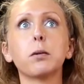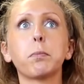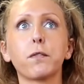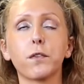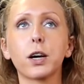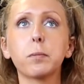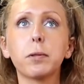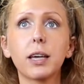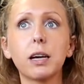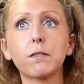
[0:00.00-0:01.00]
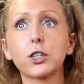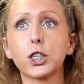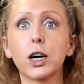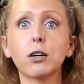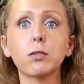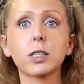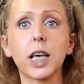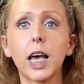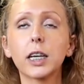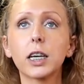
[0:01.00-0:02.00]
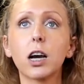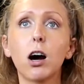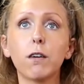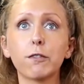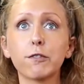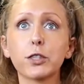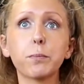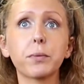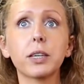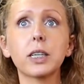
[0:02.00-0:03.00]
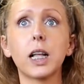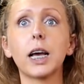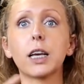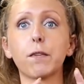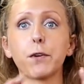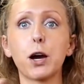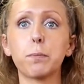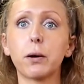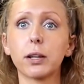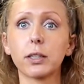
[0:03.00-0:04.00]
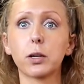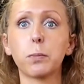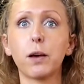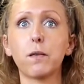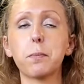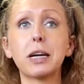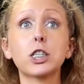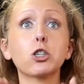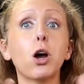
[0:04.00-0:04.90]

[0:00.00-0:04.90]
Preferably have your toes hanging off of something, like if you're up on a little bit of a bench.